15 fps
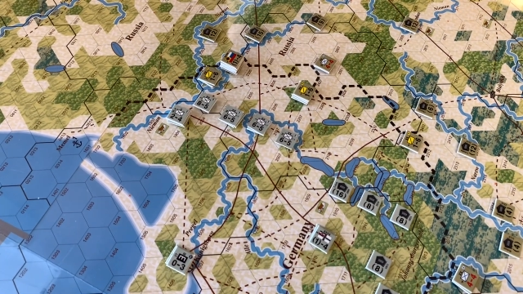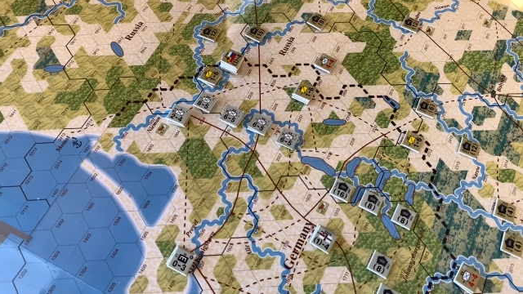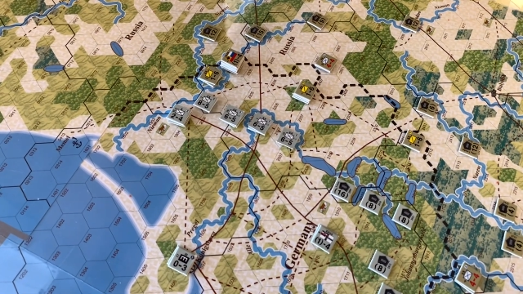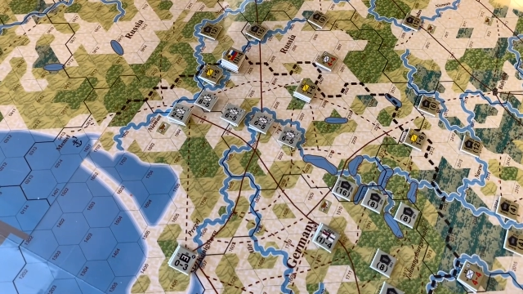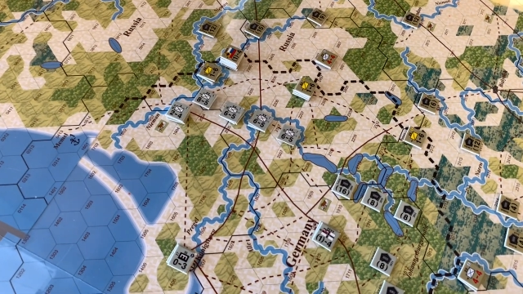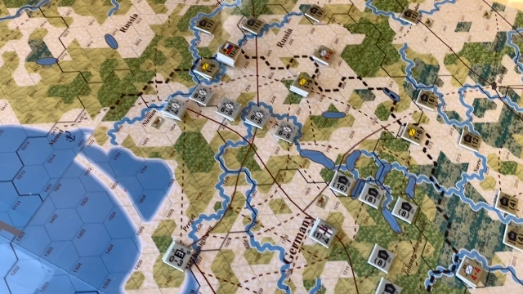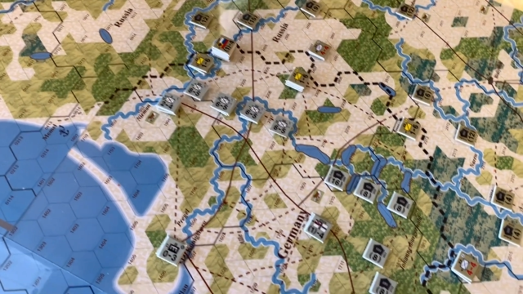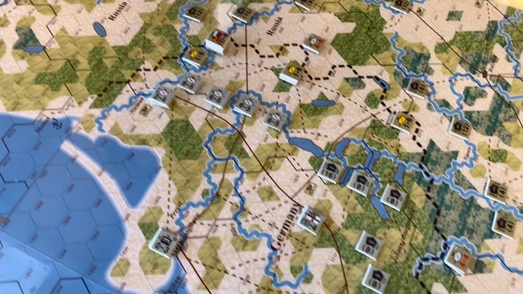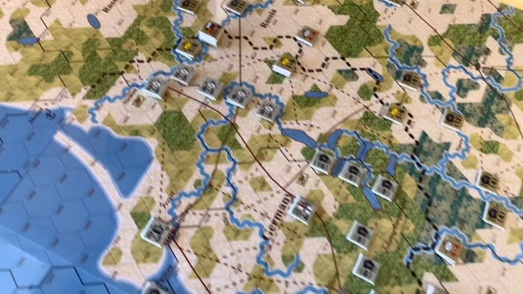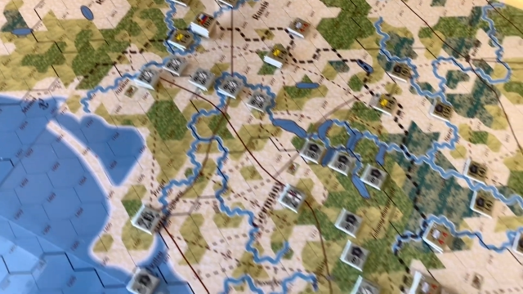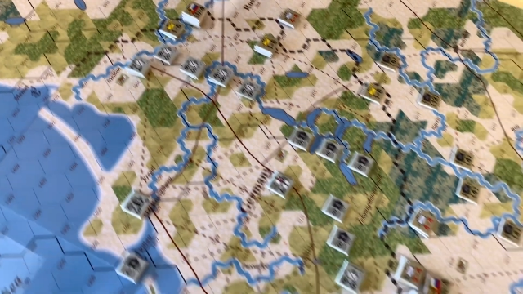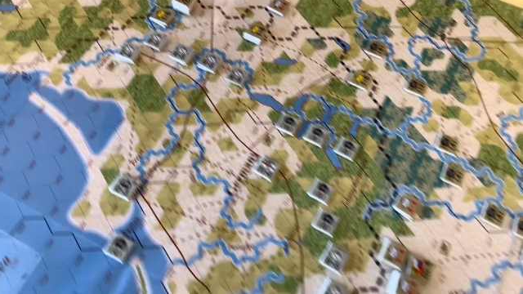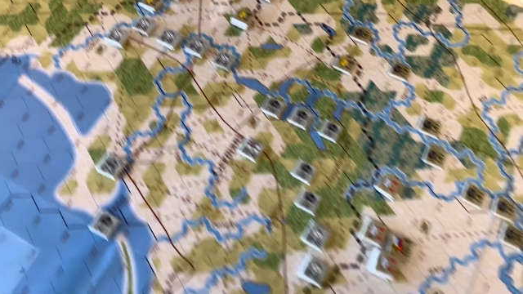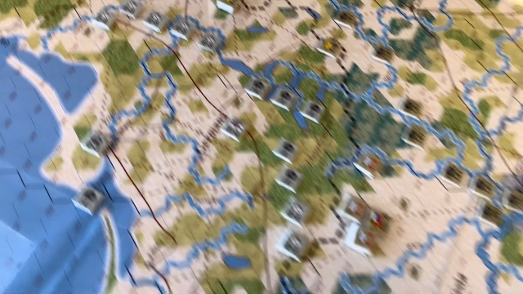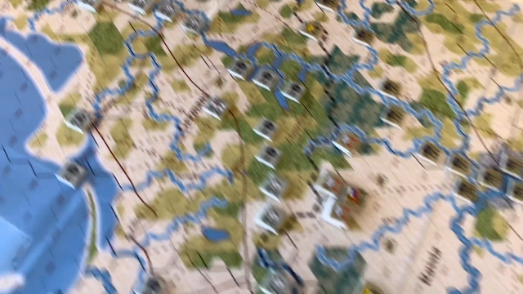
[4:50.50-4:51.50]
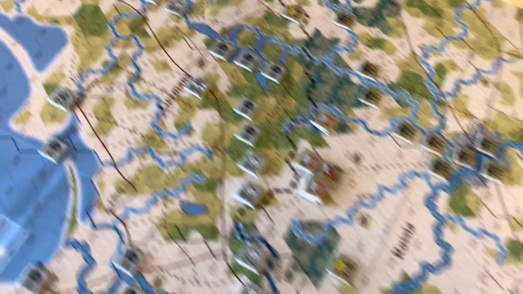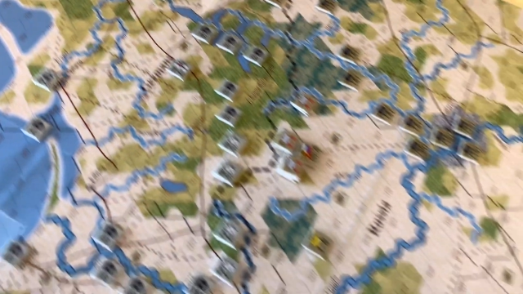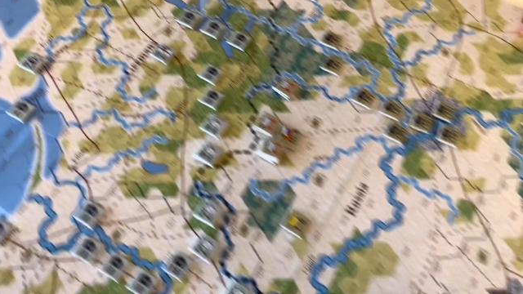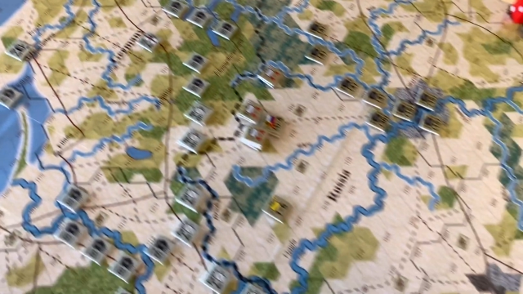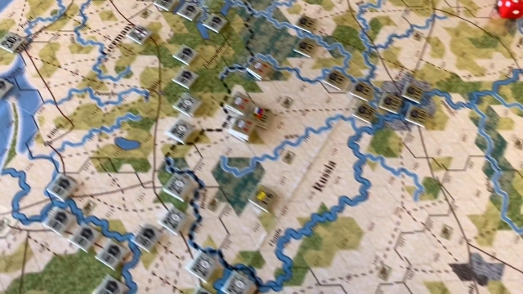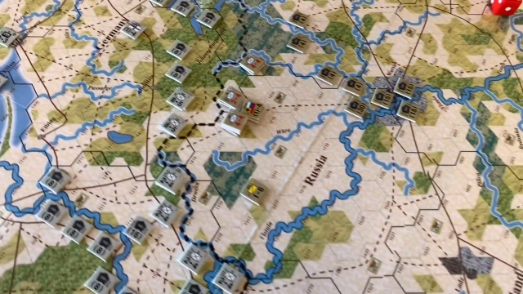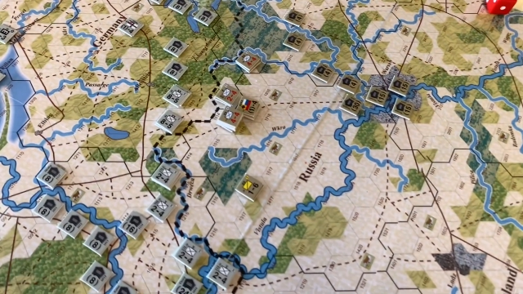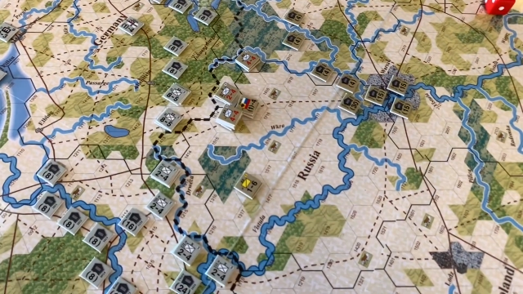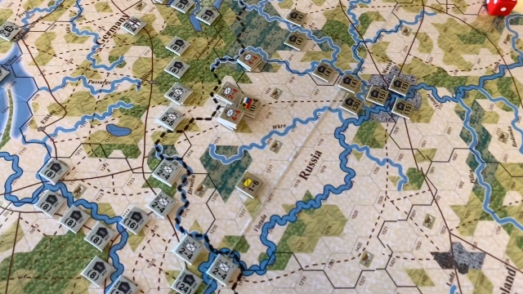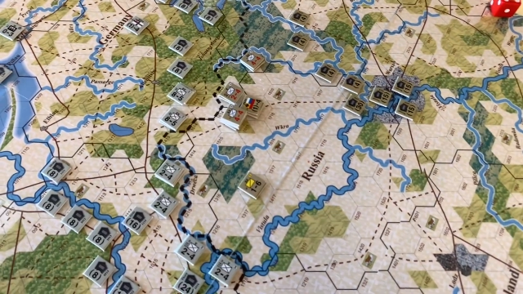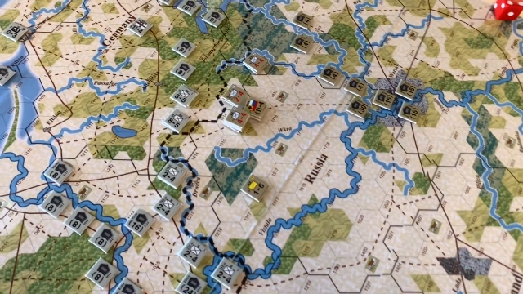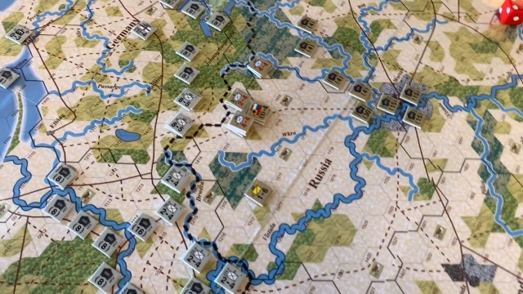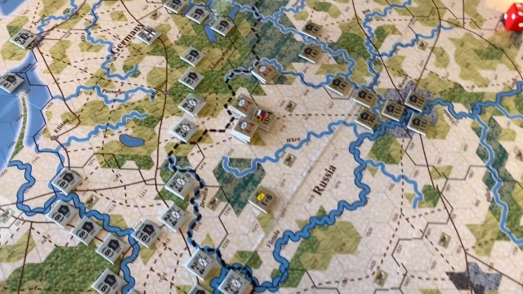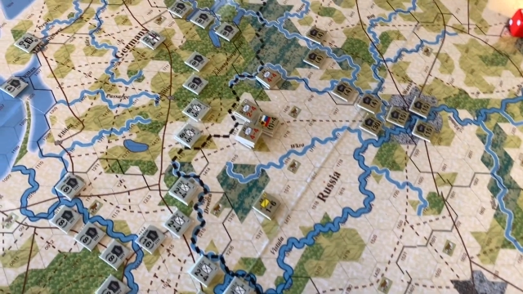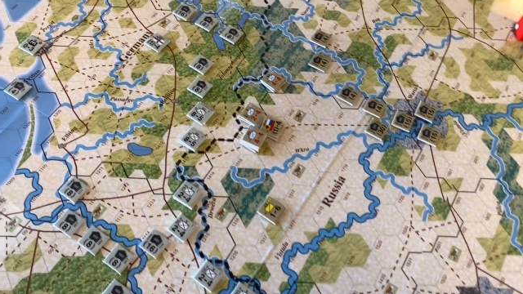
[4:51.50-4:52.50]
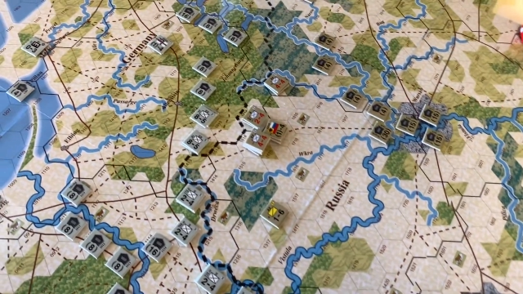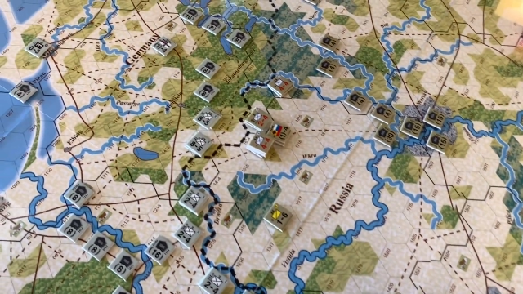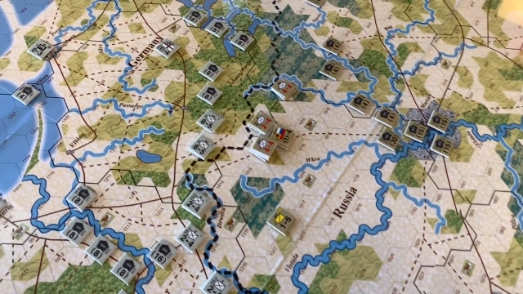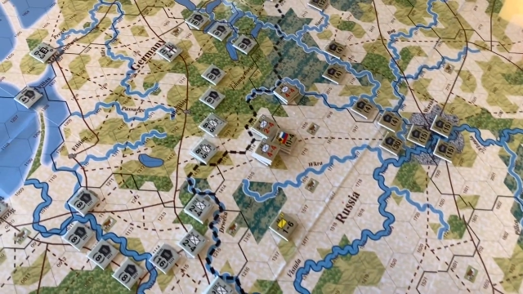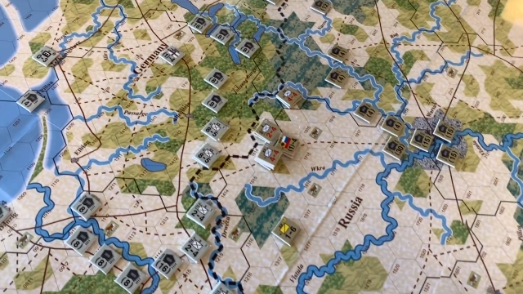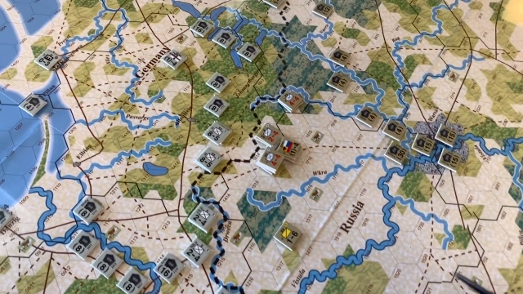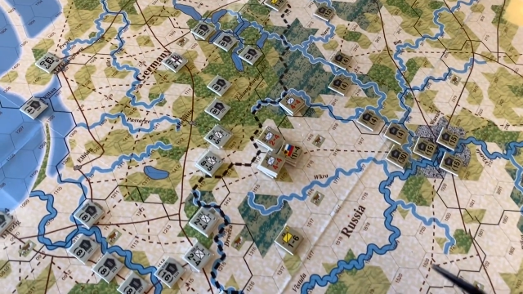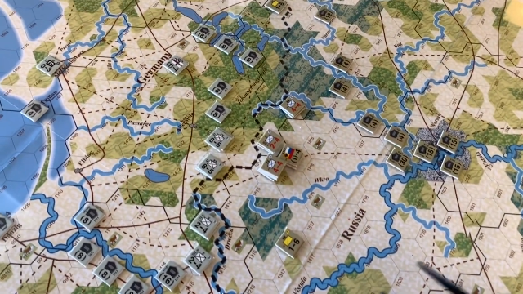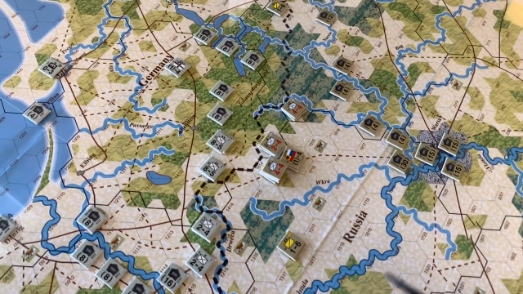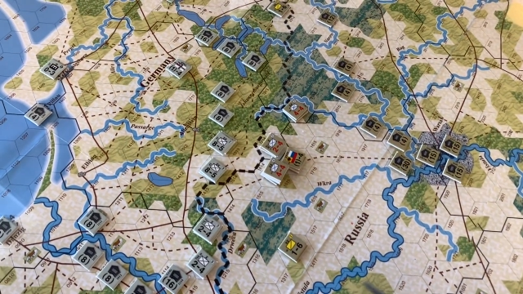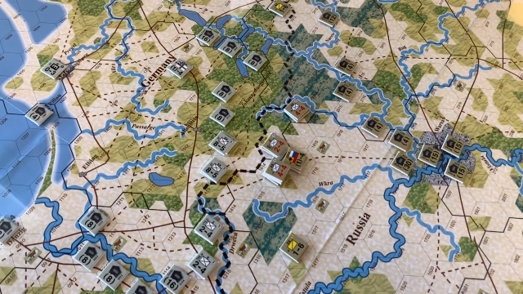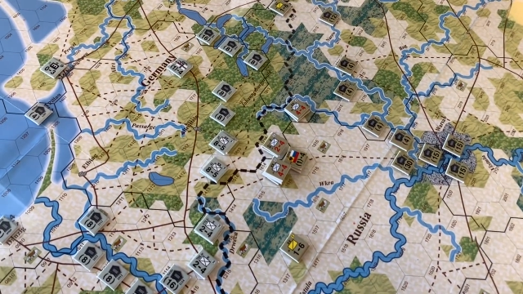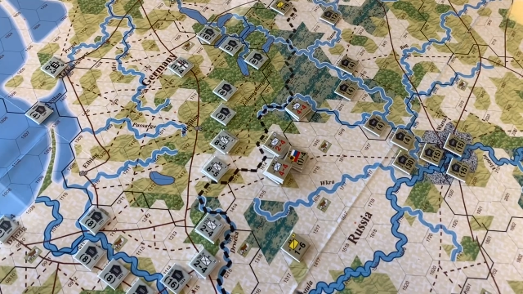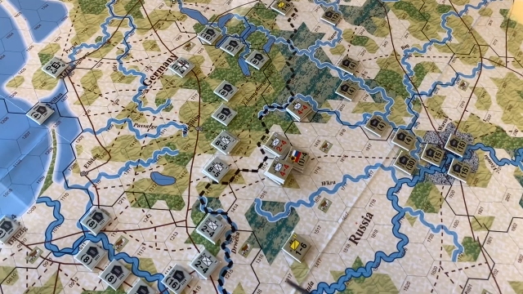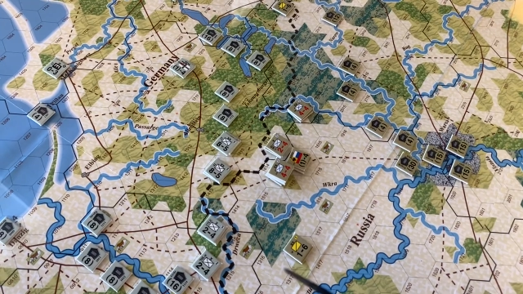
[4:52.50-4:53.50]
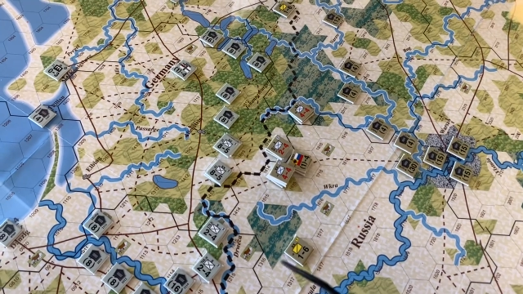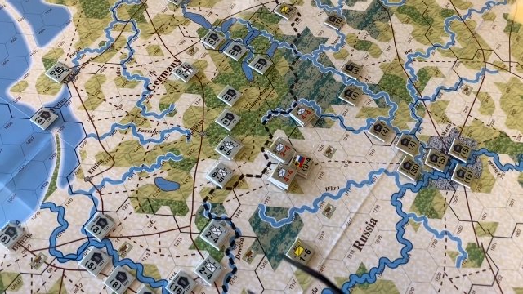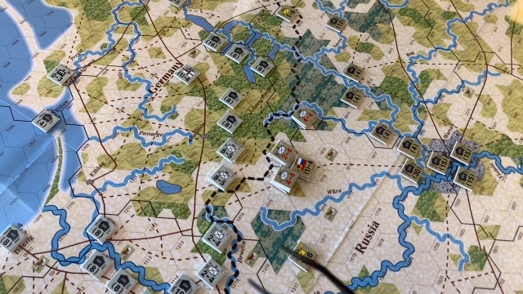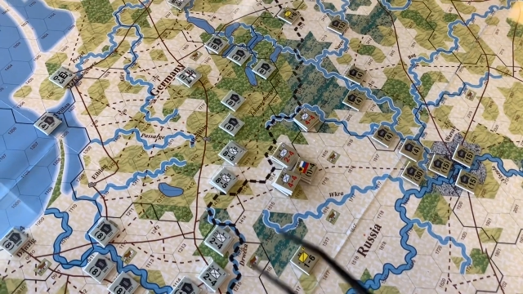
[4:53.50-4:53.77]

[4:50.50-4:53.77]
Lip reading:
(no speaker visible)